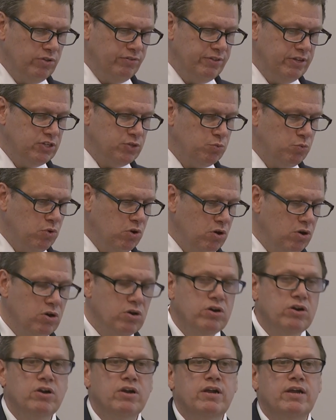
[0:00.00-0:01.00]
in this
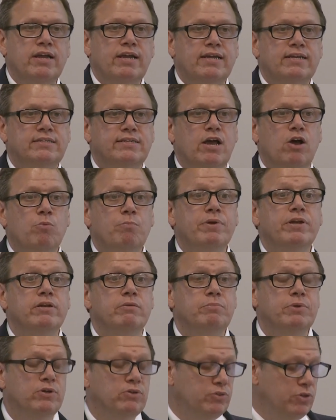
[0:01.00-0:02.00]
work is helping to
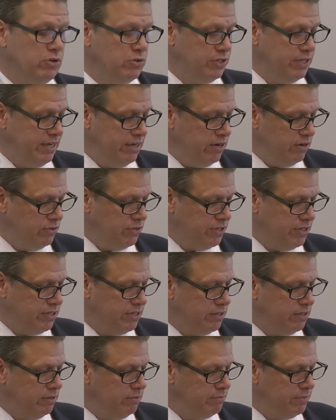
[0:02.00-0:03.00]
build those
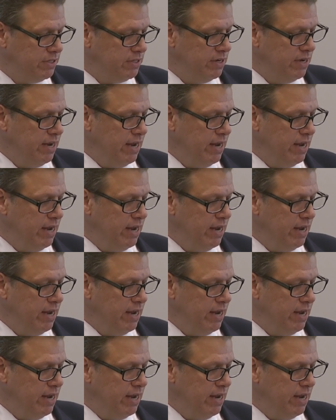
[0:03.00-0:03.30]
ecosystems,